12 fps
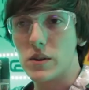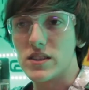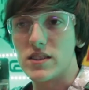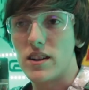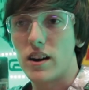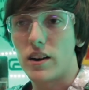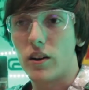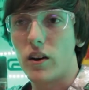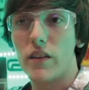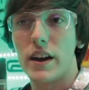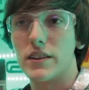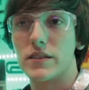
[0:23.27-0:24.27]
was not
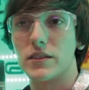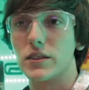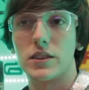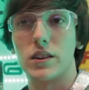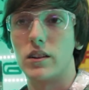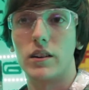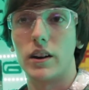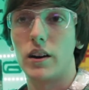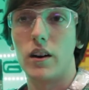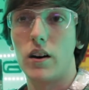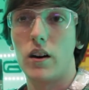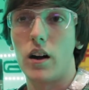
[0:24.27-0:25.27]
all that difficult to learn at
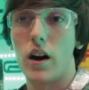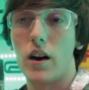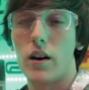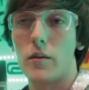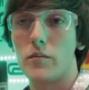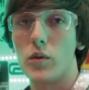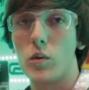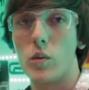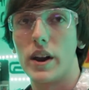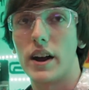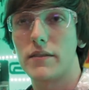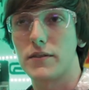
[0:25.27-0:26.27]
all. Um,
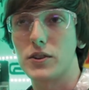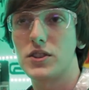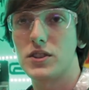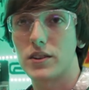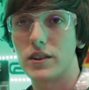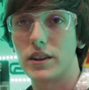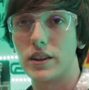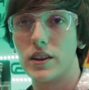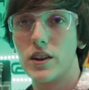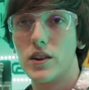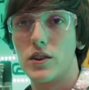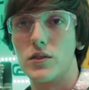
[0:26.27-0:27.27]
when I first started
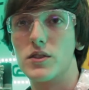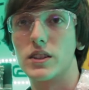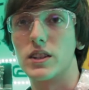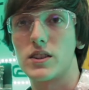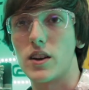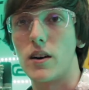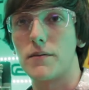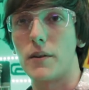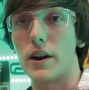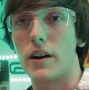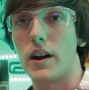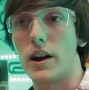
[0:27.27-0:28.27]
using the
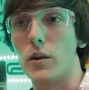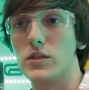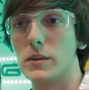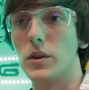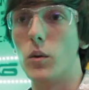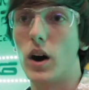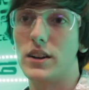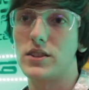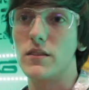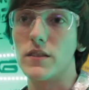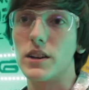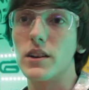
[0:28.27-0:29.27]
software, I was able to
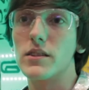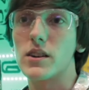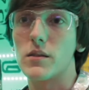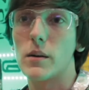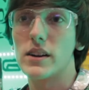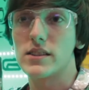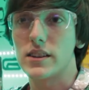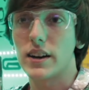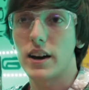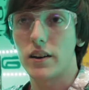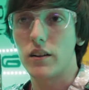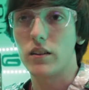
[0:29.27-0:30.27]
watch the videos that ROBOTC
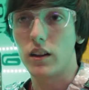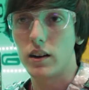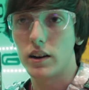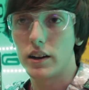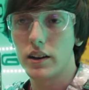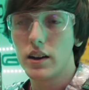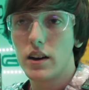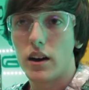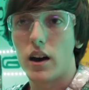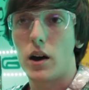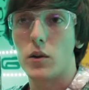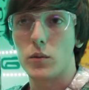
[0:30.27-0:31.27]
had online
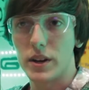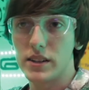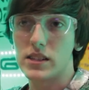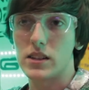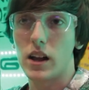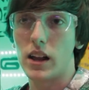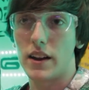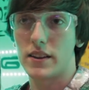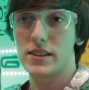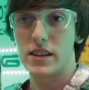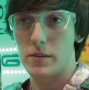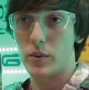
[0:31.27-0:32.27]
uh, and read a lot of
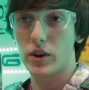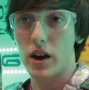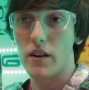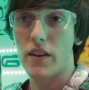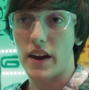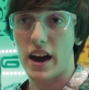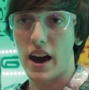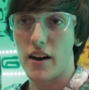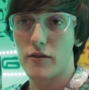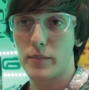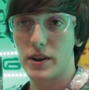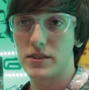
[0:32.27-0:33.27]
the sample code that they
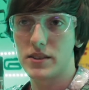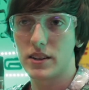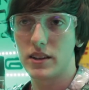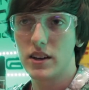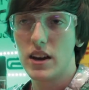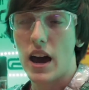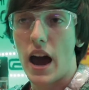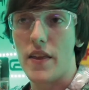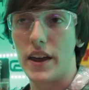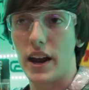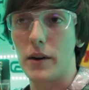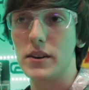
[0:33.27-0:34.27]
have posted,
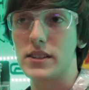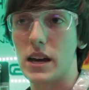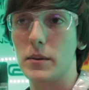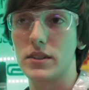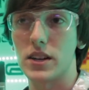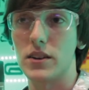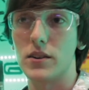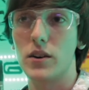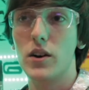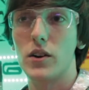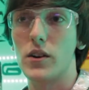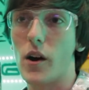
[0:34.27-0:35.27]
and then I was able
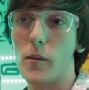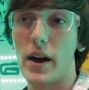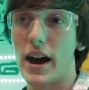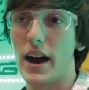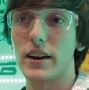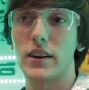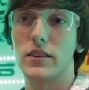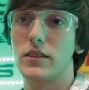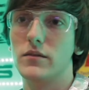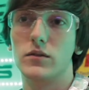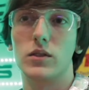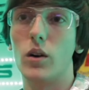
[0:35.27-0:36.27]
to go back,
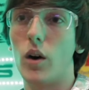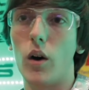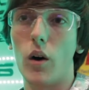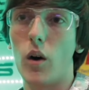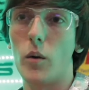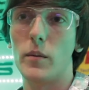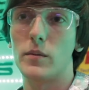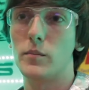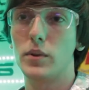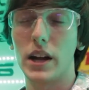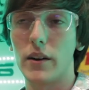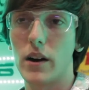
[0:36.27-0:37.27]
go home,
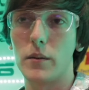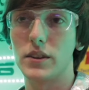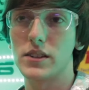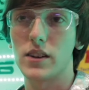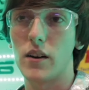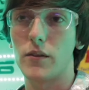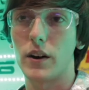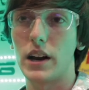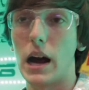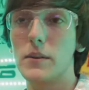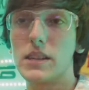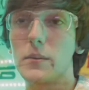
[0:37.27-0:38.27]
play around with the software,
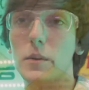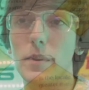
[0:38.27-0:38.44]
and I was able to